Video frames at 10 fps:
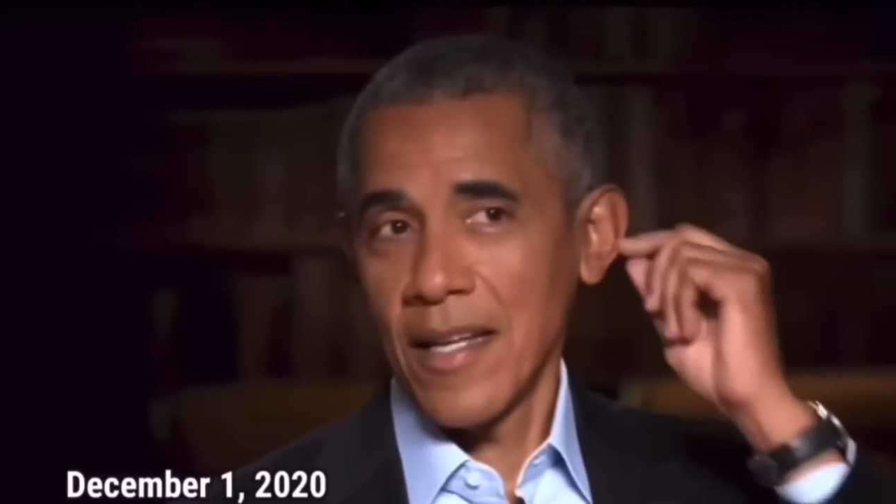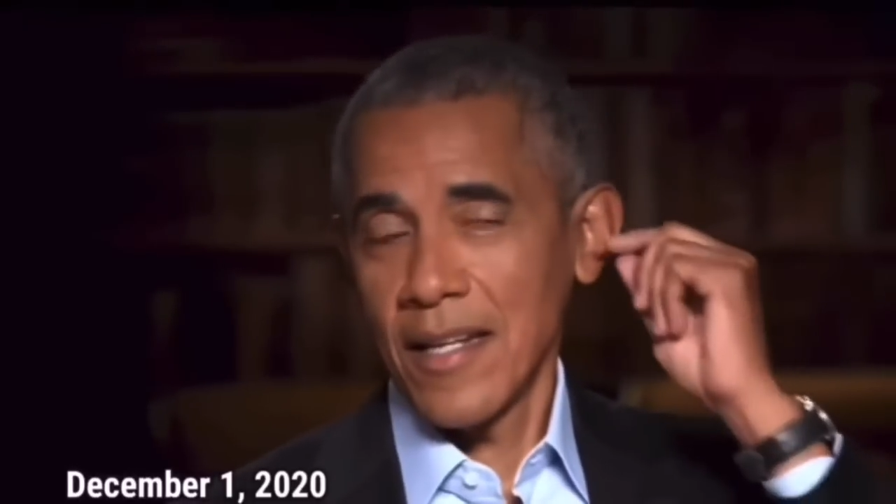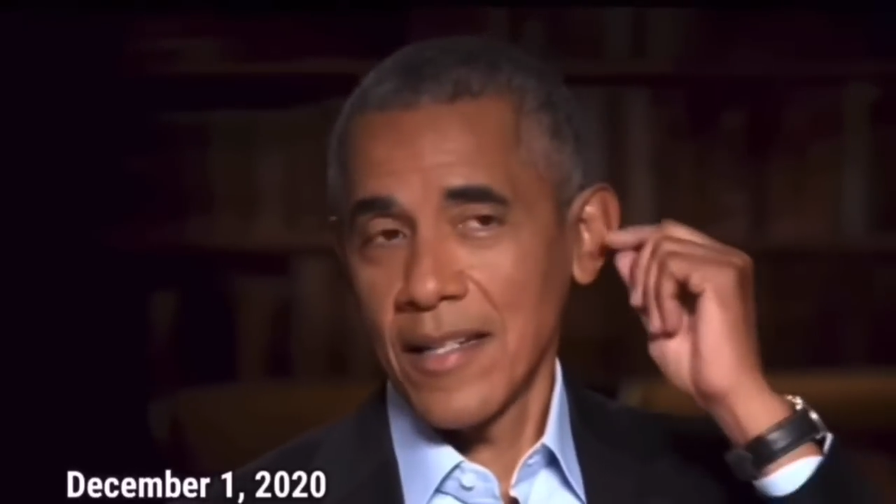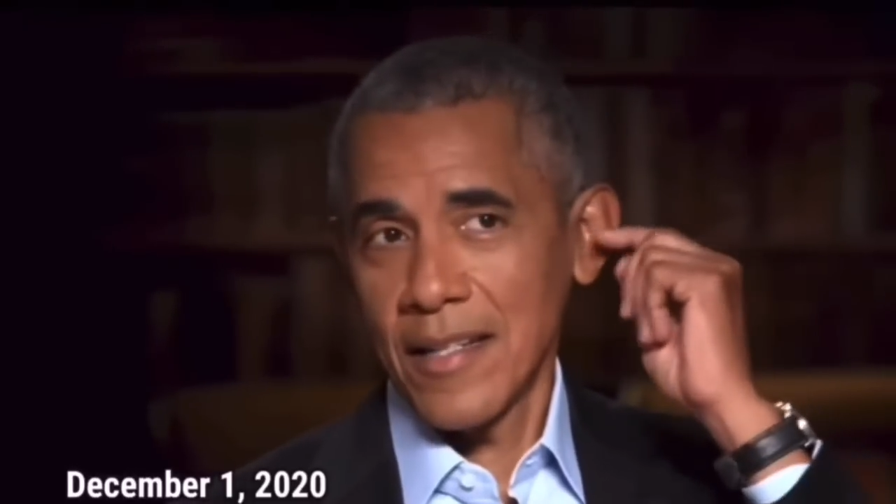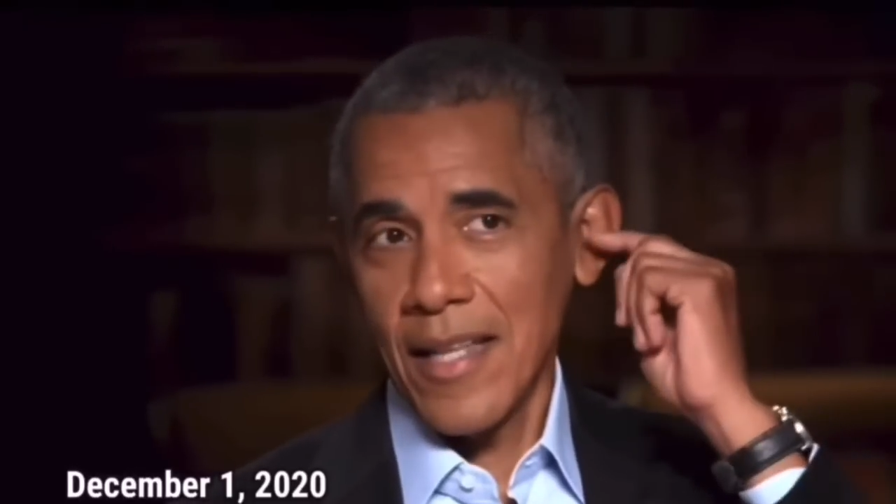
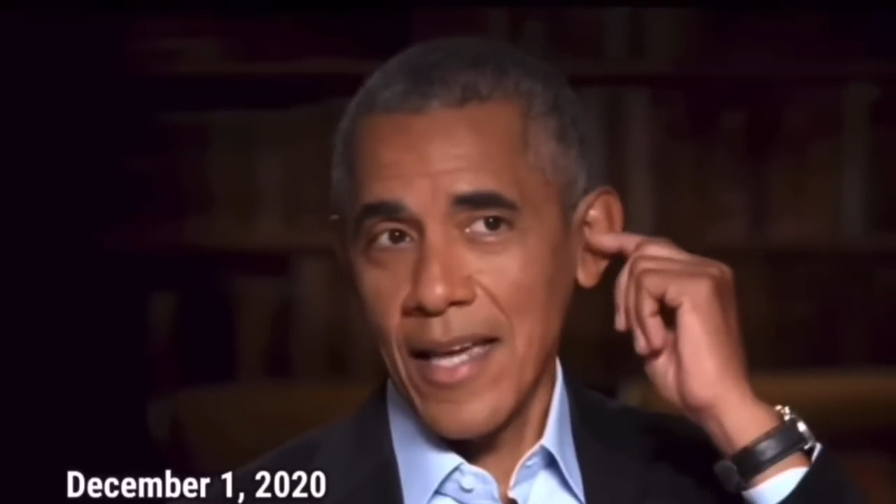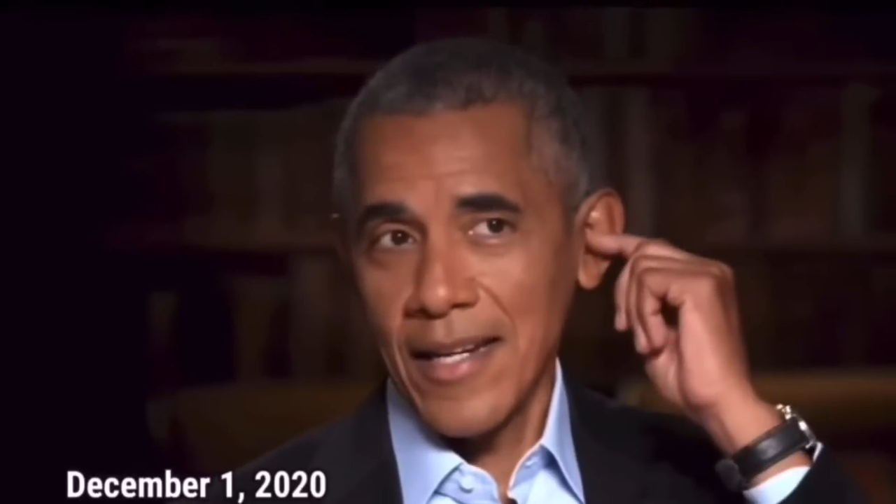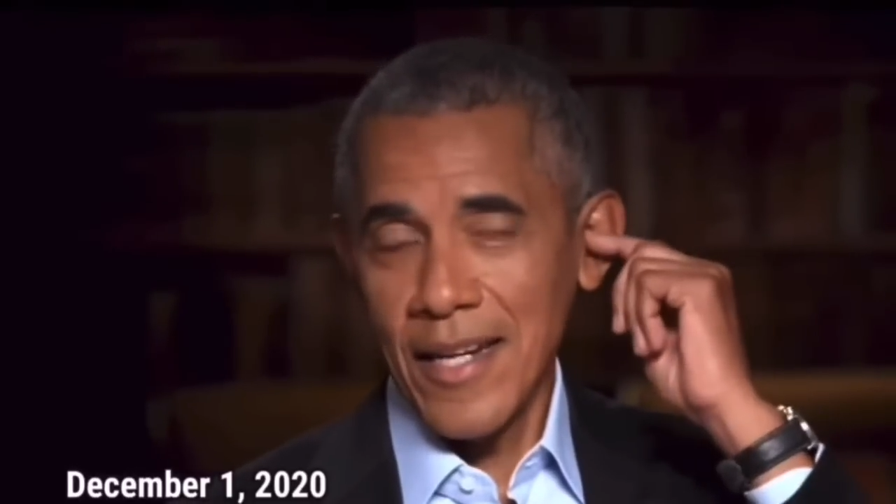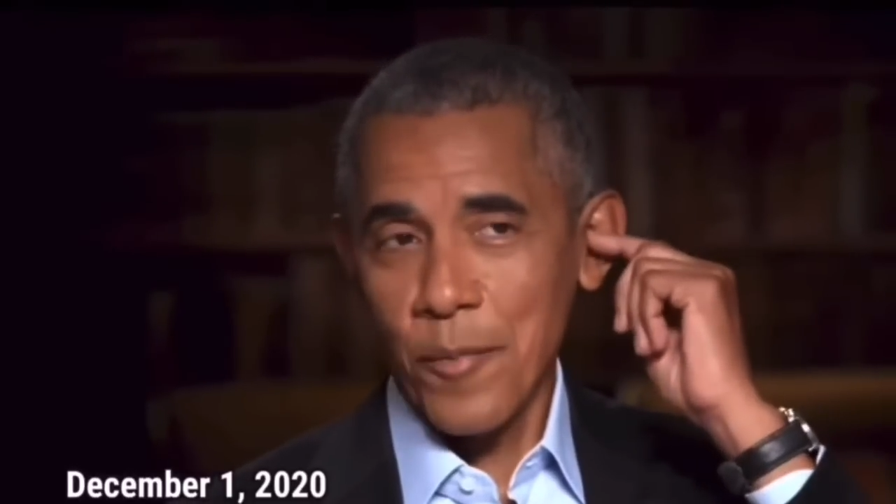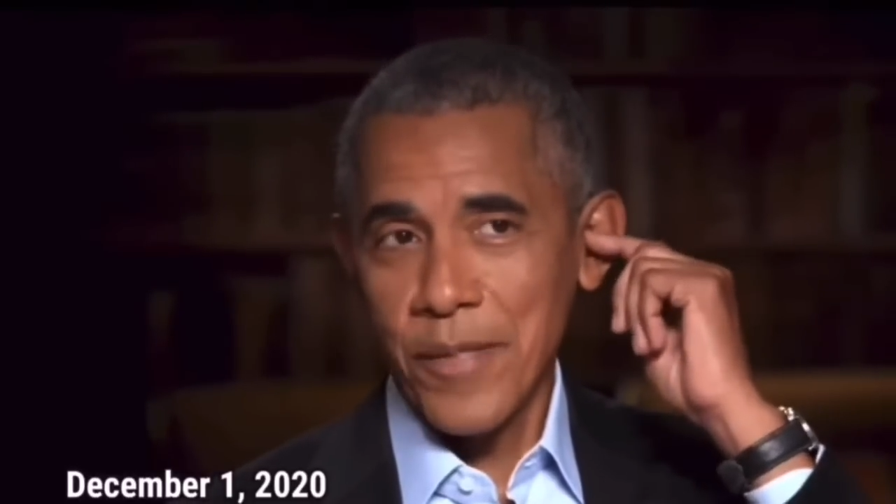and they had
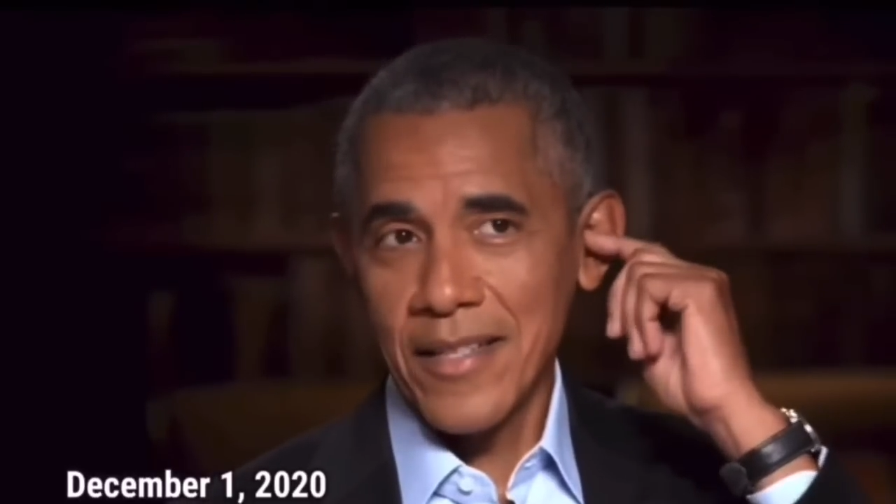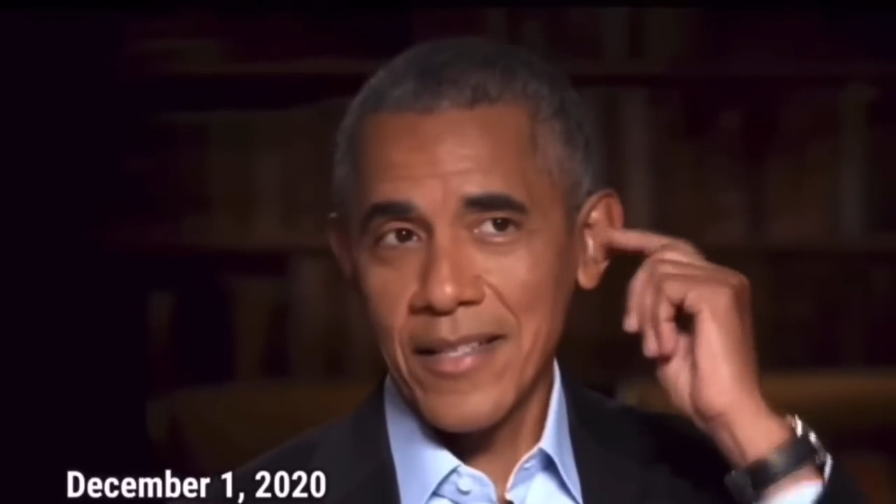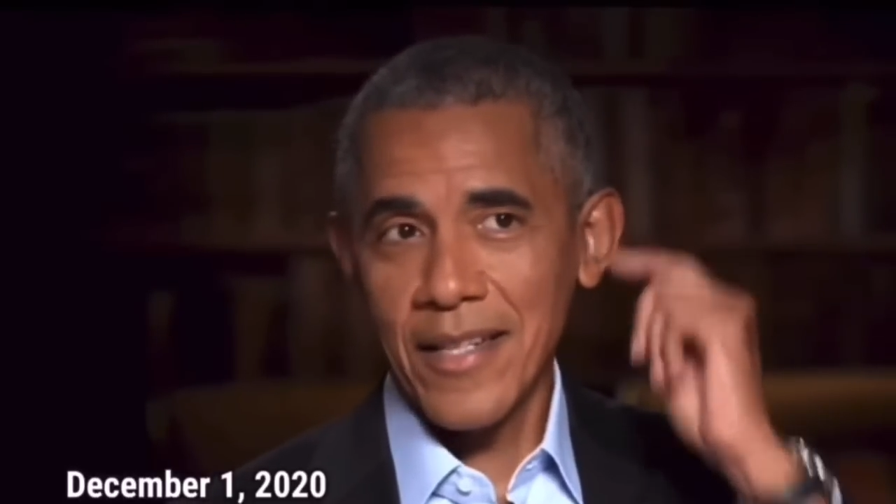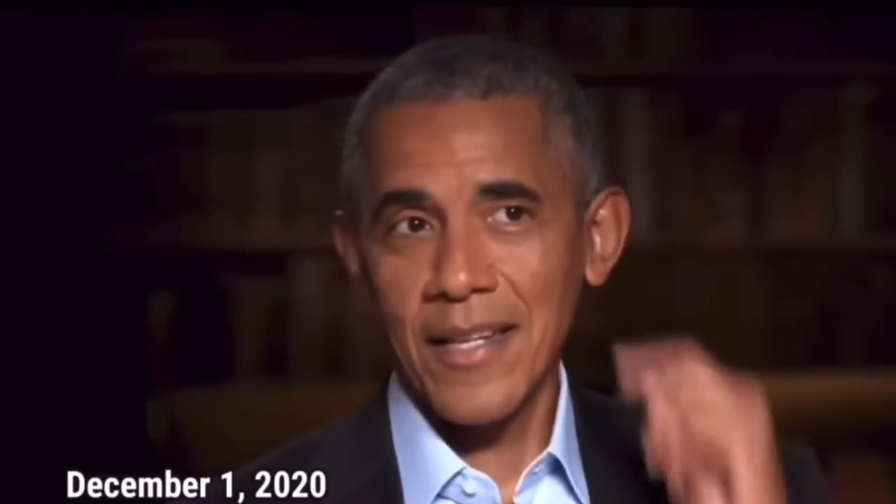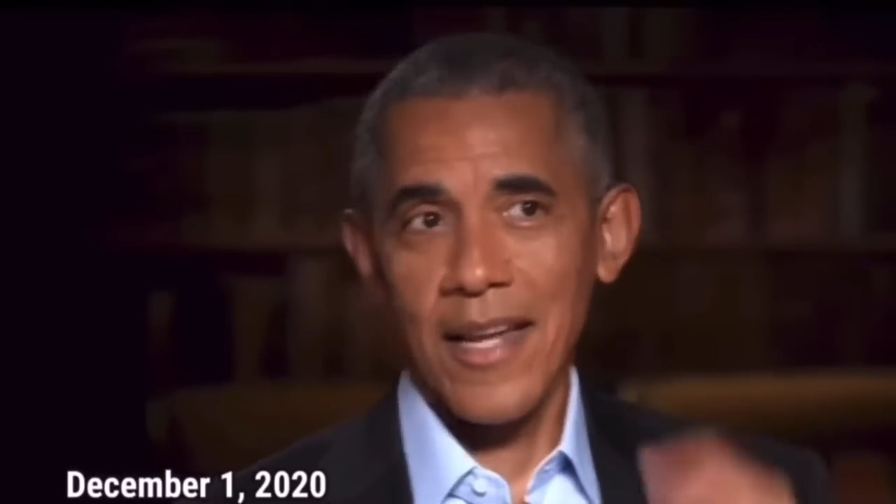an earpiece in,